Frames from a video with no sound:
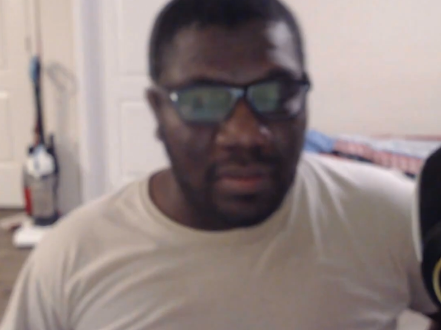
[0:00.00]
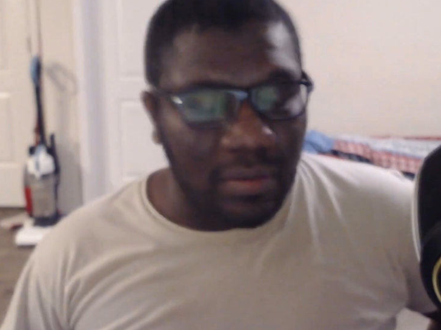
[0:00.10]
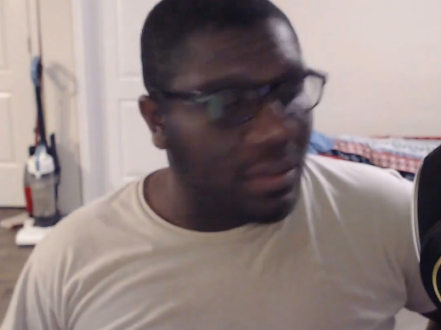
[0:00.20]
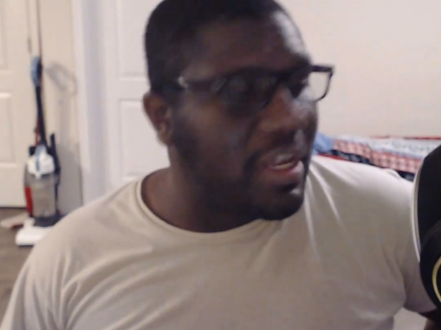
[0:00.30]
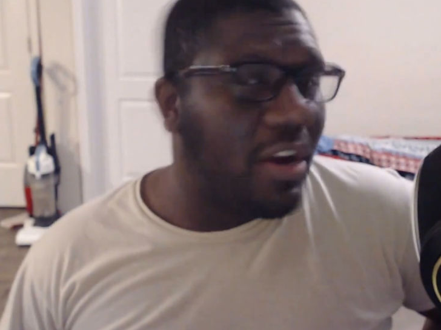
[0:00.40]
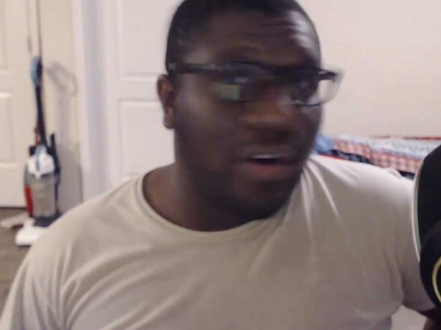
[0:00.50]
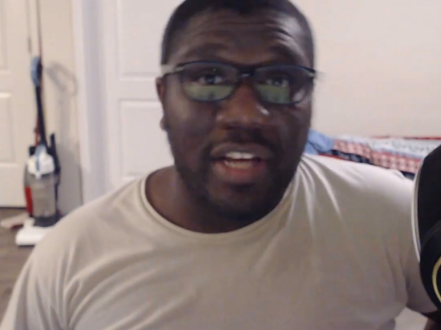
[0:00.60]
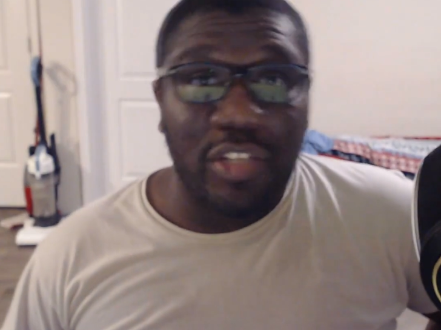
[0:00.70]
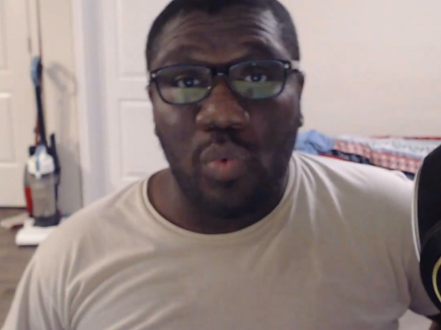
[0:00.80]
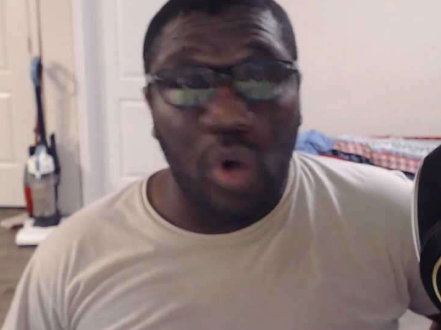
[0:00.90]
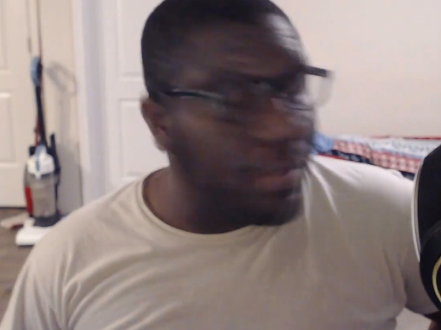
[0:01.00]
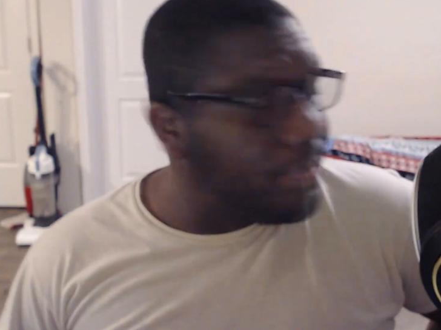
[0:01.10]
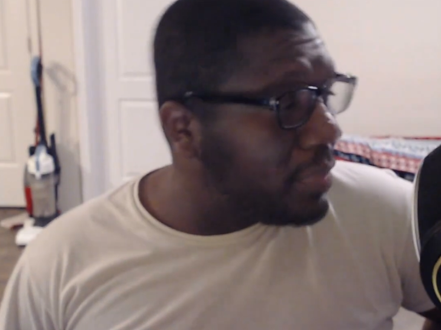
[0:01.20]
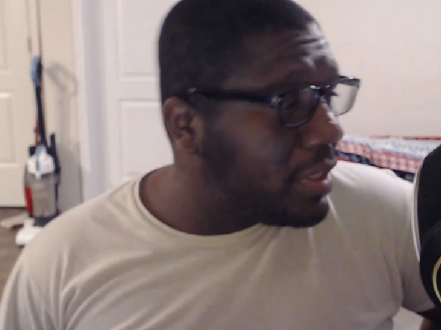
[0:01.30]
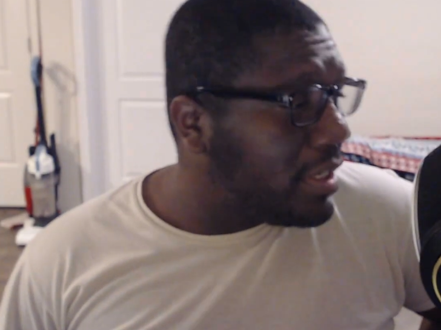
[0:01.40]

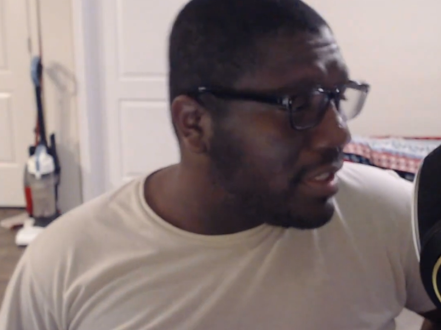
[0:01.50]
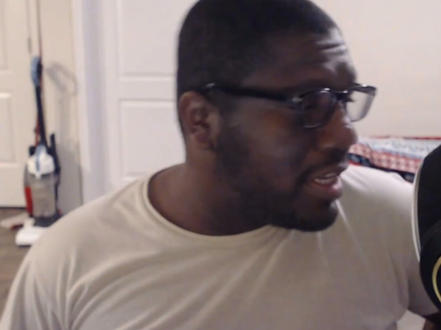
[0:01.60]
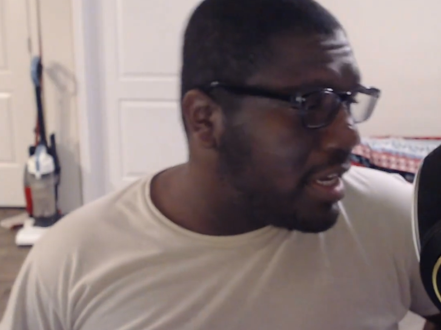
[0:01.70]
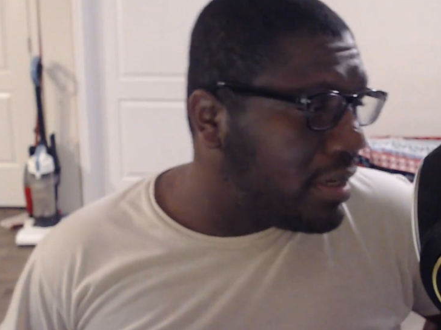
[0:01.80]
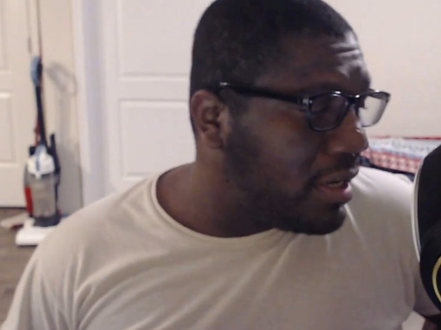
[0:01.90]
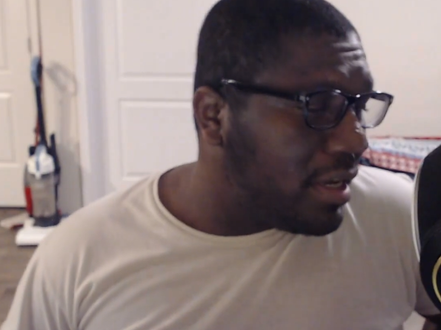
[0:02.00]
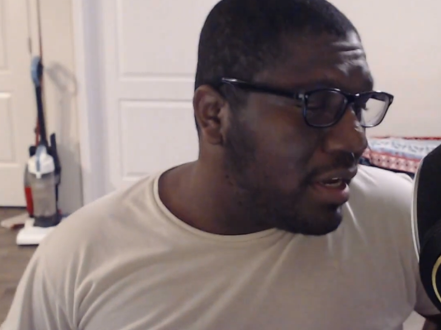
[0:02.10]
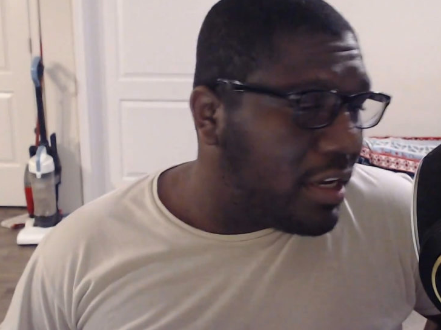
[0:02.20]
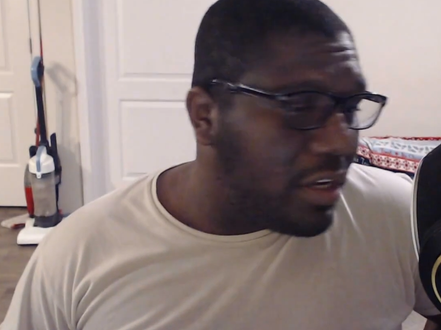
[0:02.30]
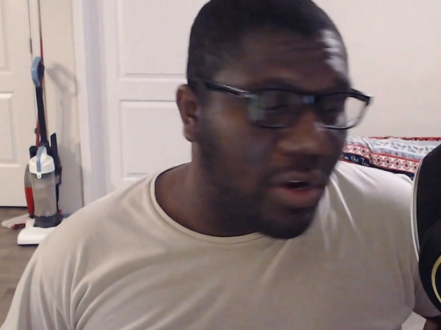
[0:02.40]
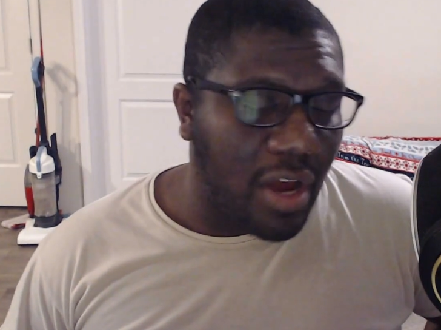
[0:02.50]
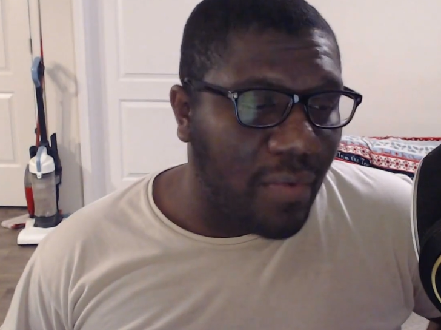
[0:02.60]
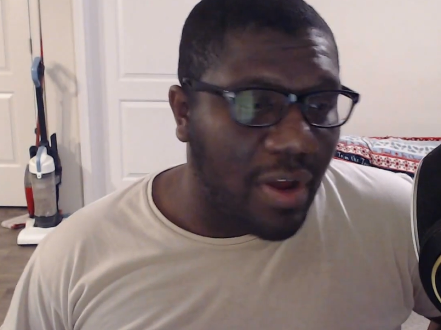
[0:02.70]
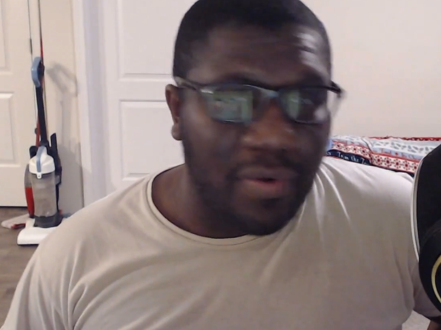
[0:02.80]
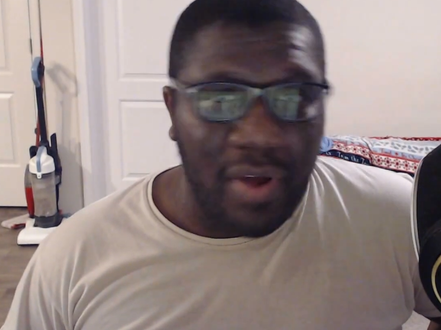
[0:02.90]
KRS-1 said, you know, I'd
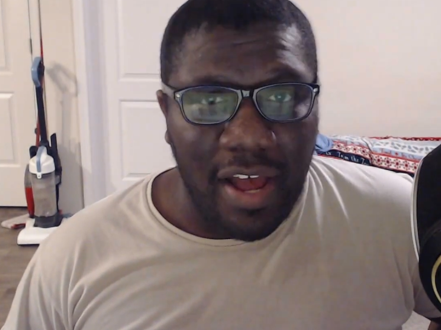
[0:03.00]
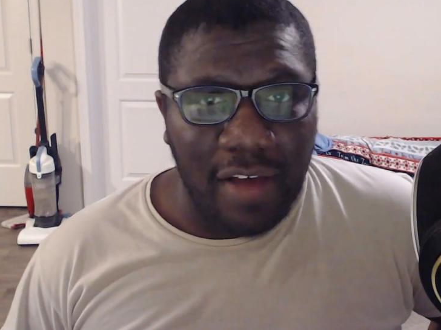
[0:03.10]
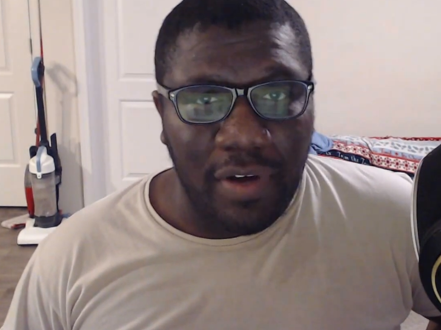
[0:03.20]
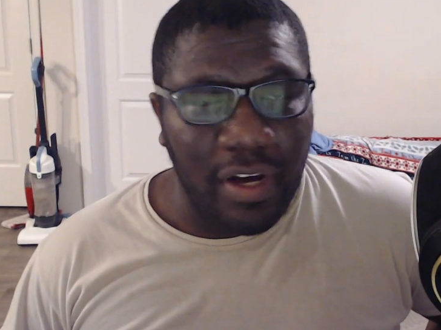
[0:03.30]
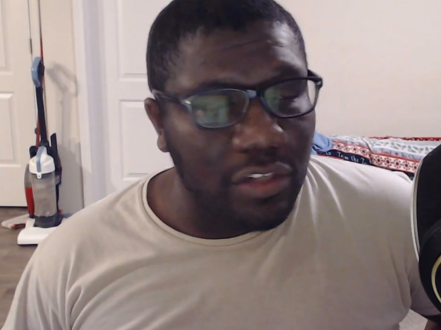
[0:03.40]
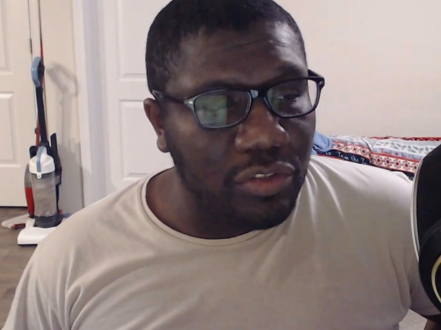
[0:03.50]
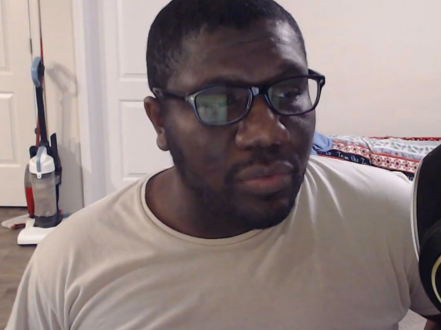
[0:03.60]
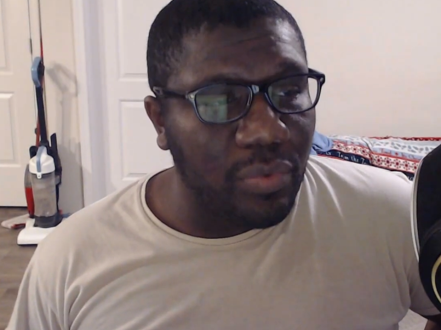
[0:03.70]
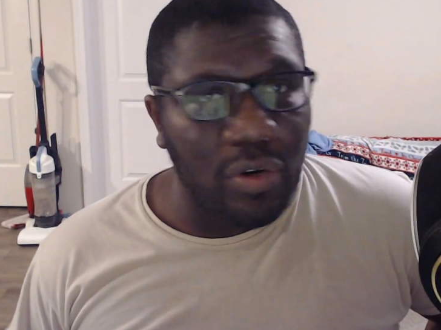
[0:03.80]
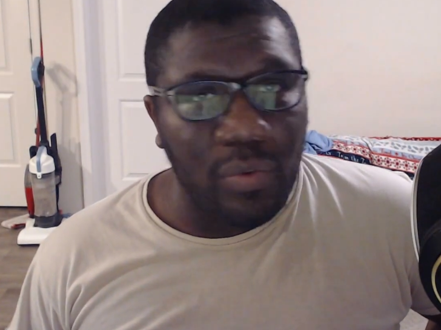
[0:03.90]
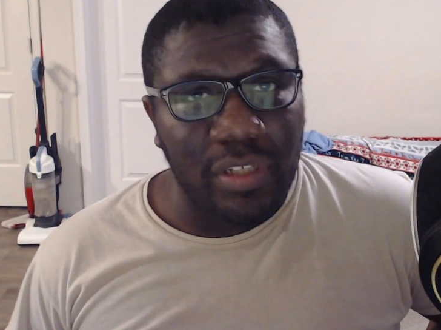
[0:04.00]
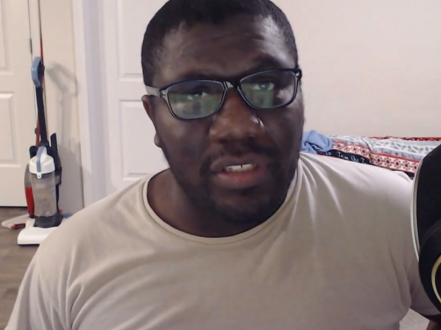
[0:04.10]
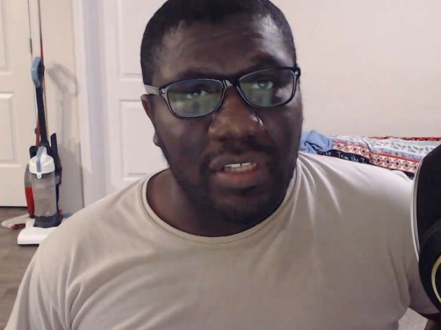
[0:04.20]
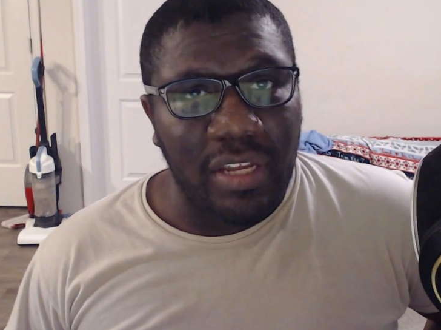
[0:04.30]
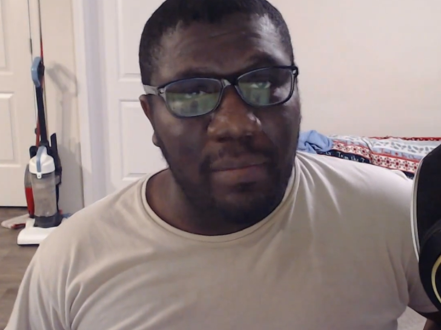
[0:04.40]
rather have 100 real
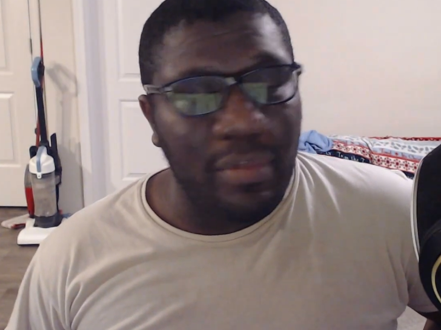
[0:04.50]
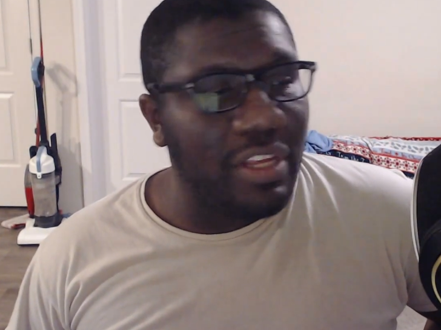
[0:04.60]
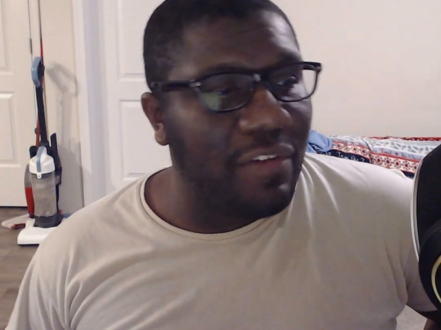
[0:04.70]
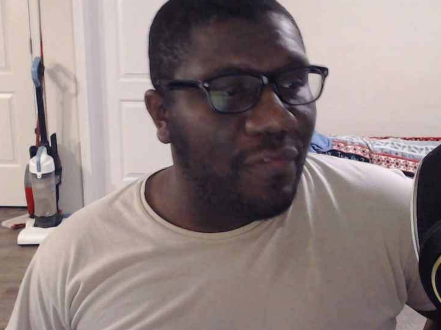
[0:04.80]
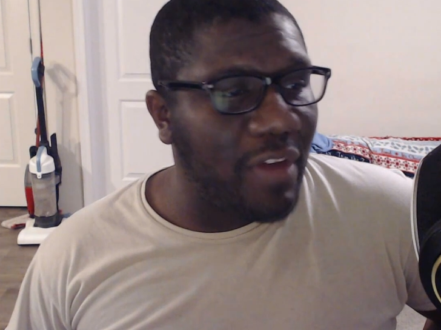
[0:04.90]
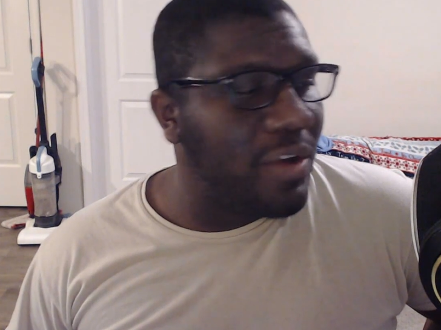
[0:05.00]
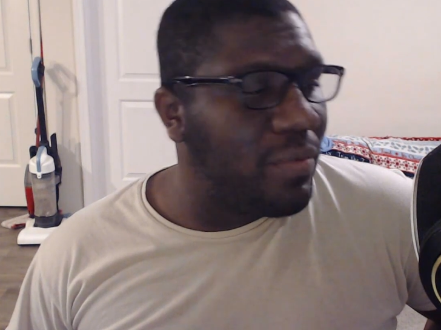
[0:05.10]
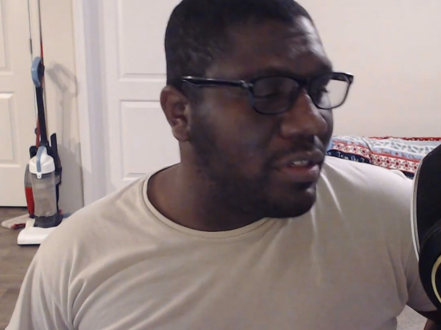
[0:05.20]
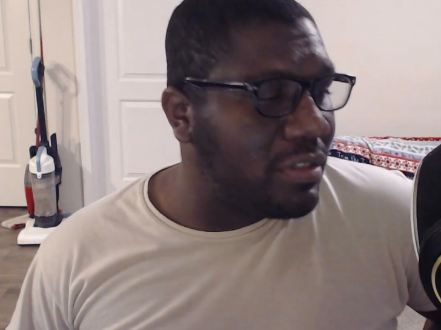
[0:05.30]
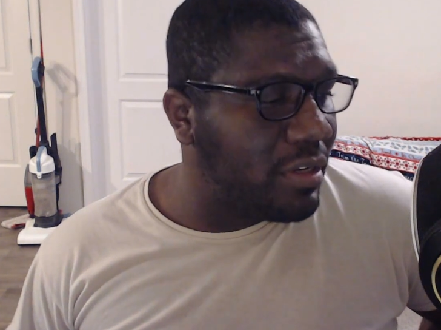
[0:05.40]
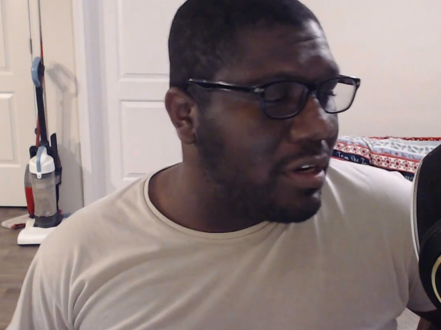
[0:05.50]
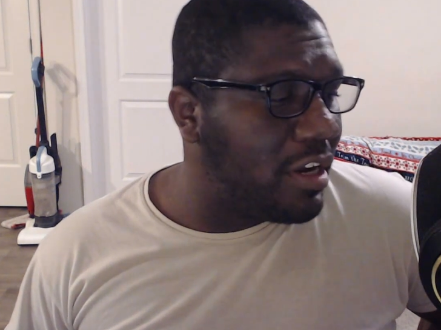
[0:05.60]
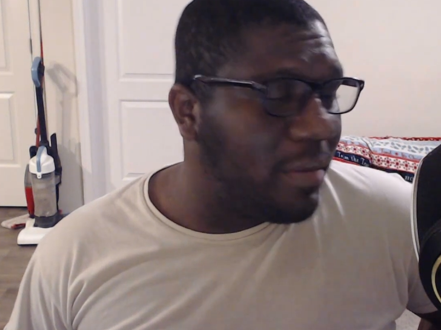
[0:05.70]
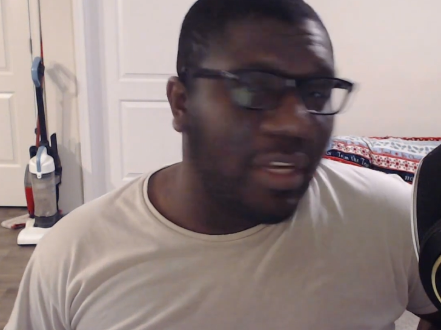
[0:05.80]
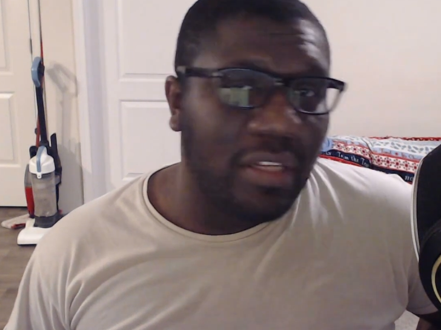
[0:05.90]
ones than a million fake ones, you know what
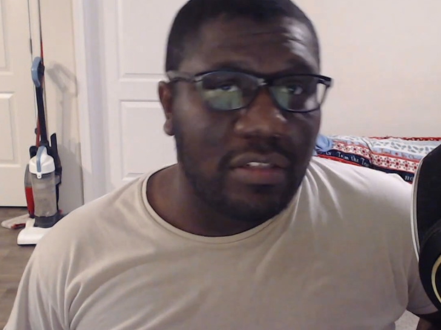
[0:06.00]
I mean?